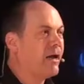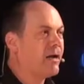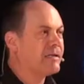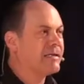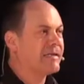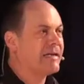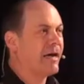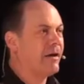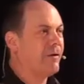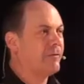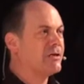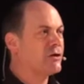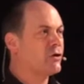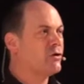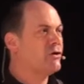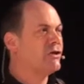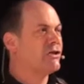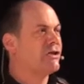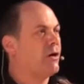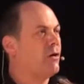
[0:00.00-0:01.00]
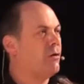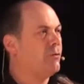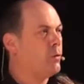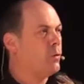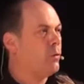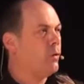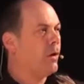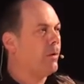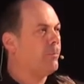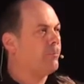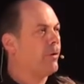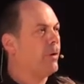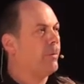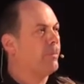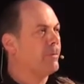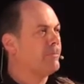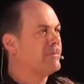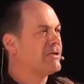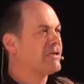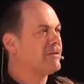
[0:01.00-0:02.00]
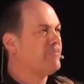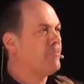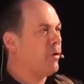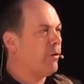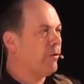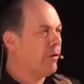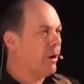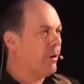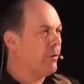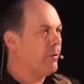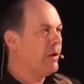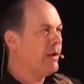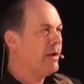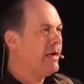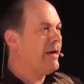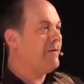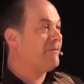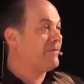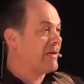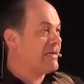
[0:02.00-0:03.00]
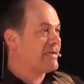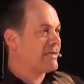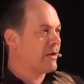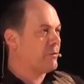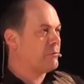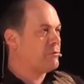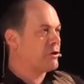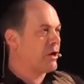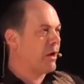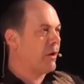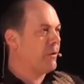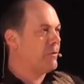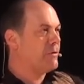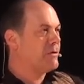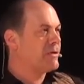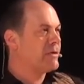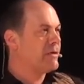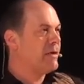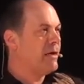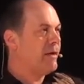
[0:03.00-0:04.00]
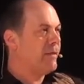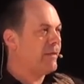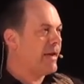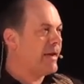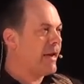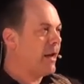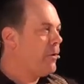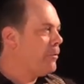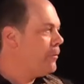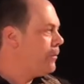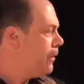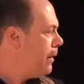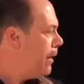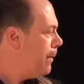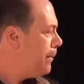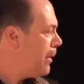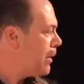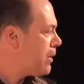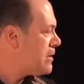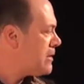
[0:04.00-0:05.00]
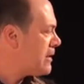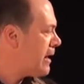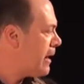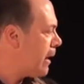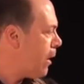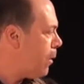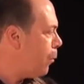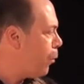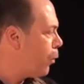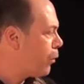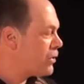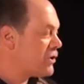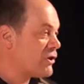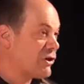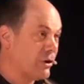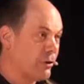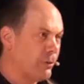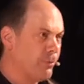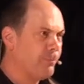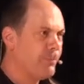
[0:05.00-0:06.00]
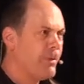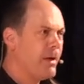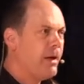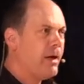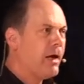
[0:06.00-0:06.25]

towers could solve all our problems tomorrow if they so chose. They don't because they don't want to. And